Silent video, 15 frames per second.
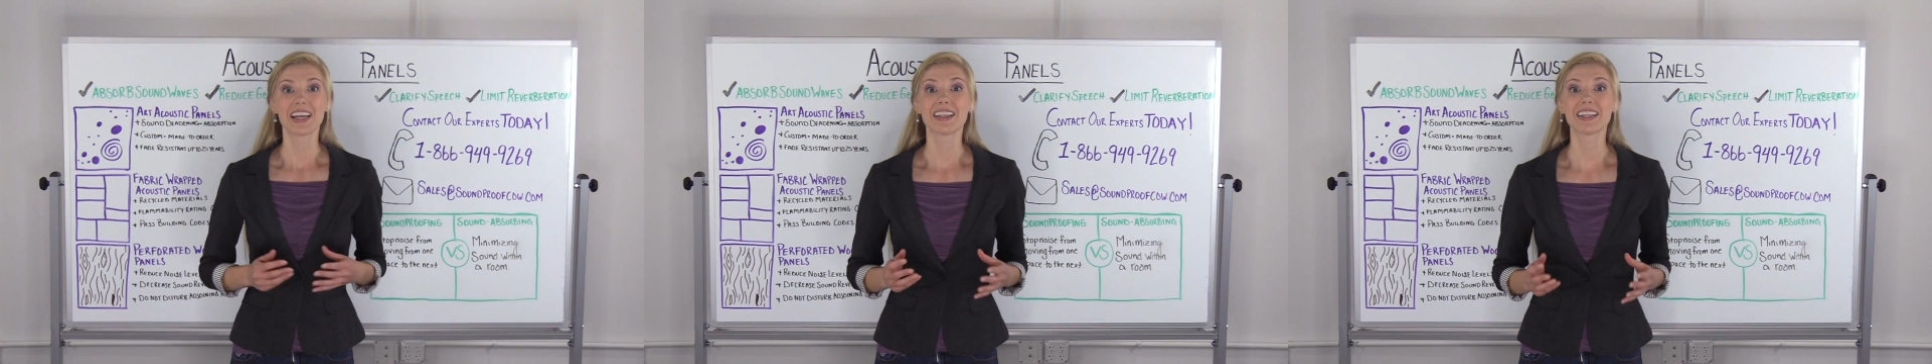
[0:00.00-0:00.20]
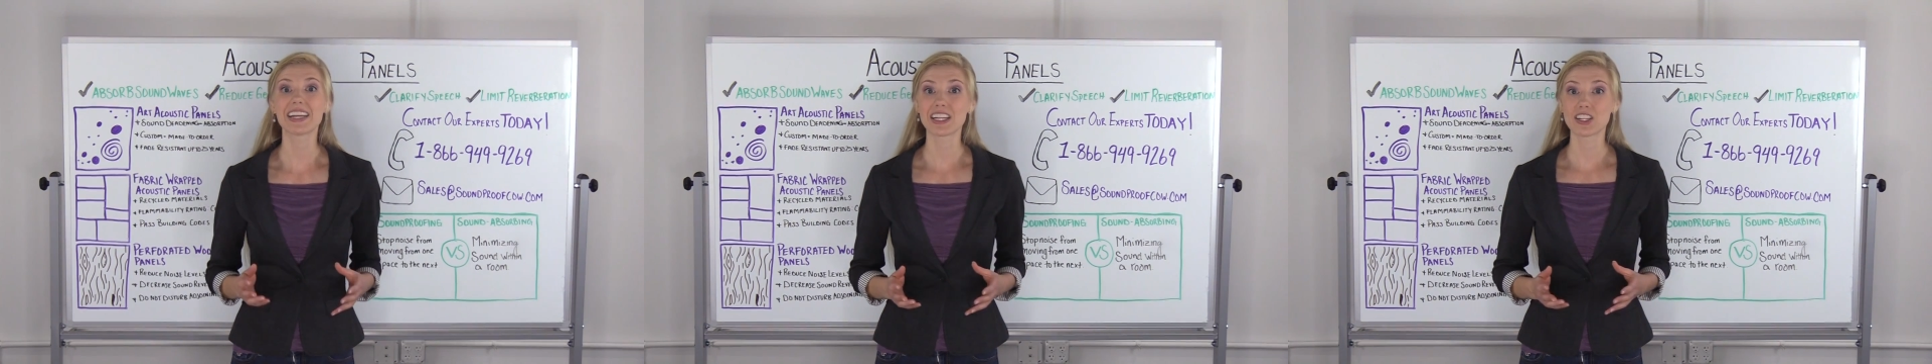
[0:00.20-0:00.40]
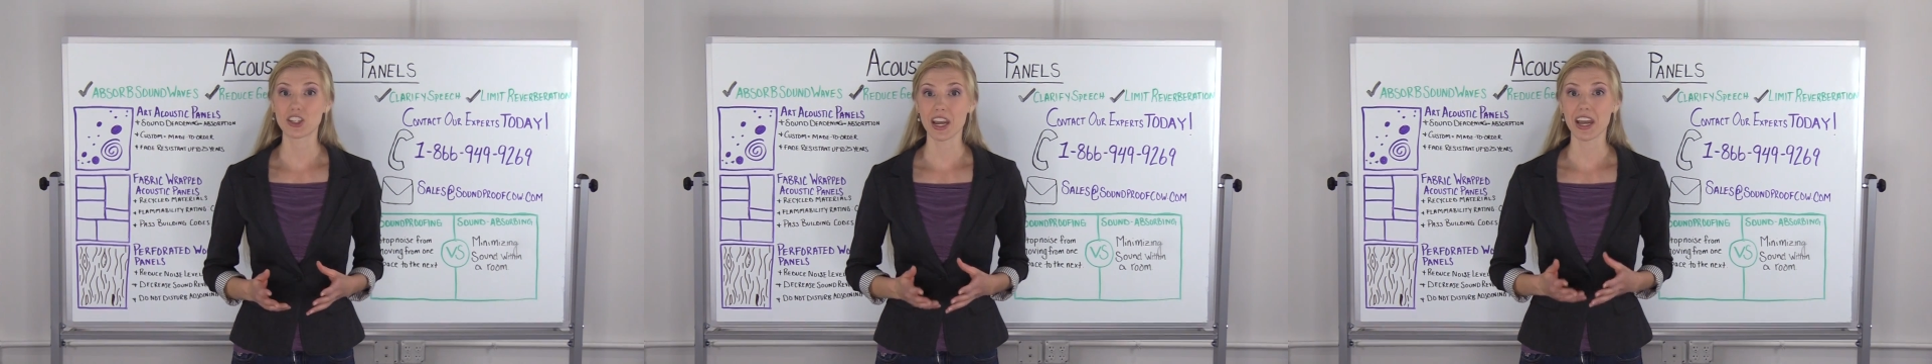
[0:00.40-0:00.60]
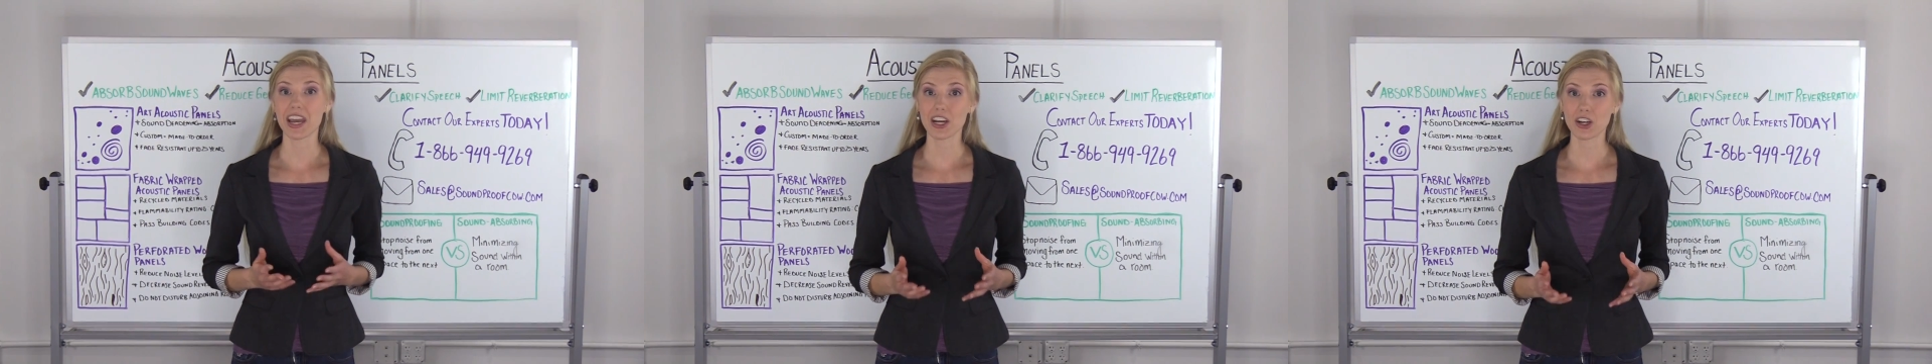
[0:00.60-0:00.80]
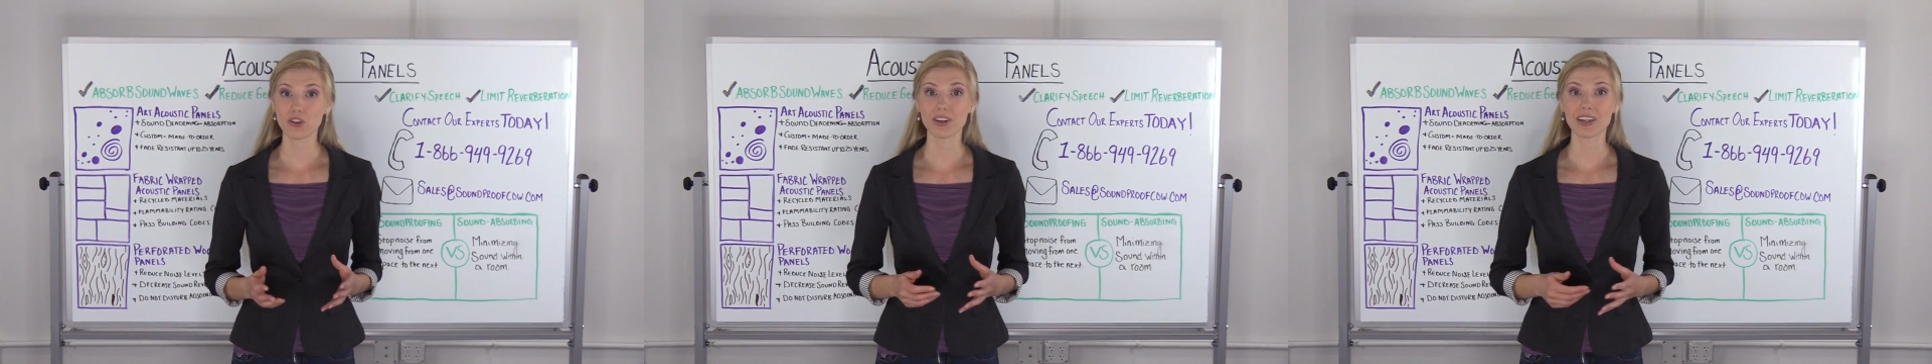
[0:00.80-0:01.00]
leading to
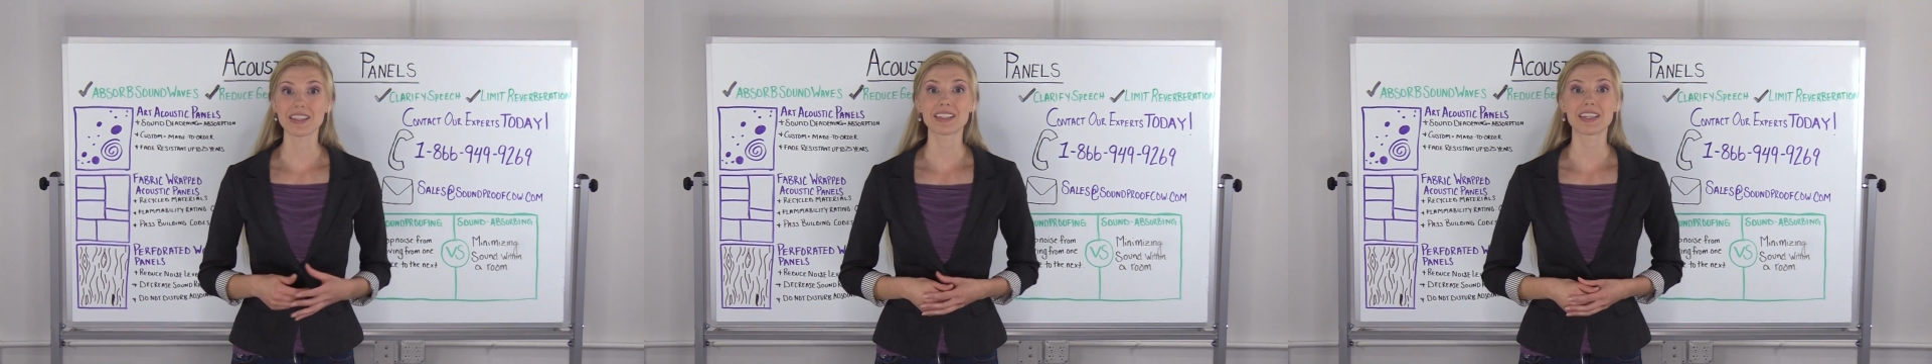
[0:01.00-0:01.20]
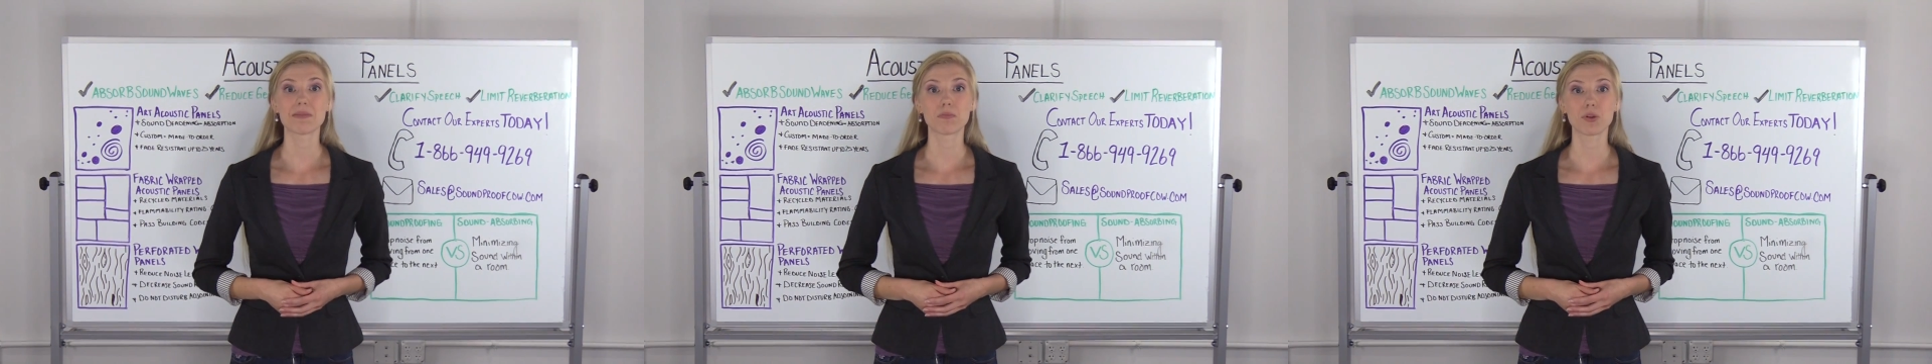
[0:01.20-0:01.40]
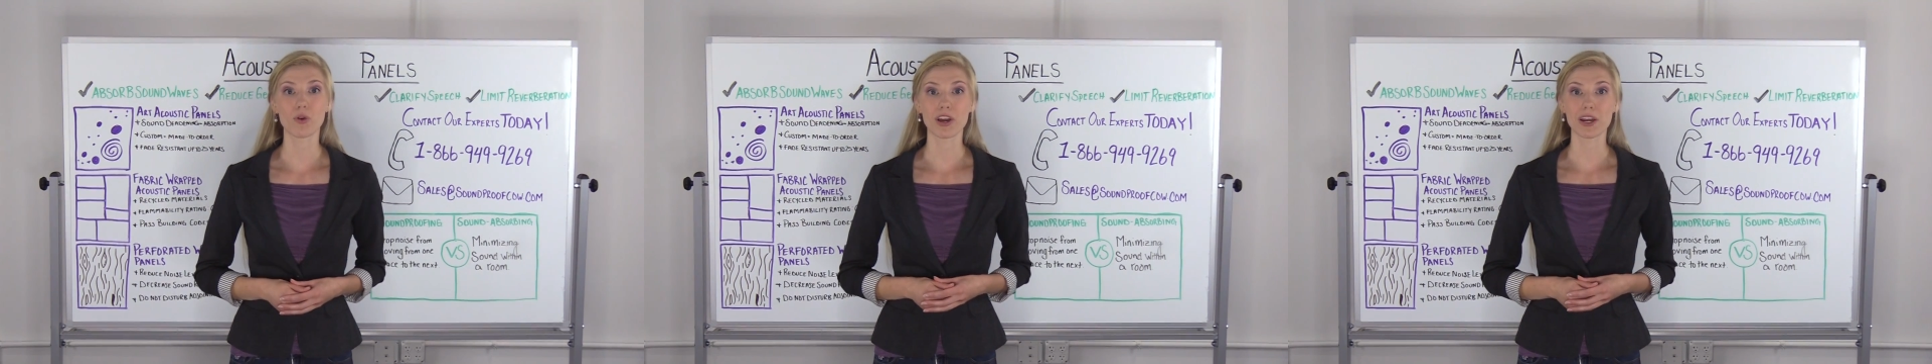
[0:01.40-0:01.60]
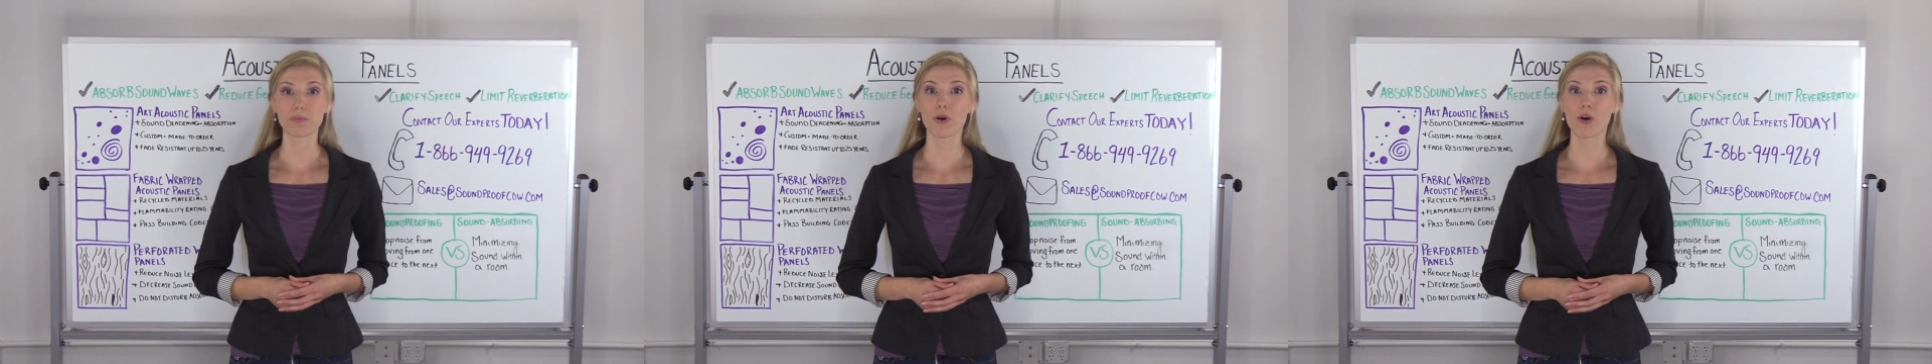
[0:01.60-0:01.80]
increased employee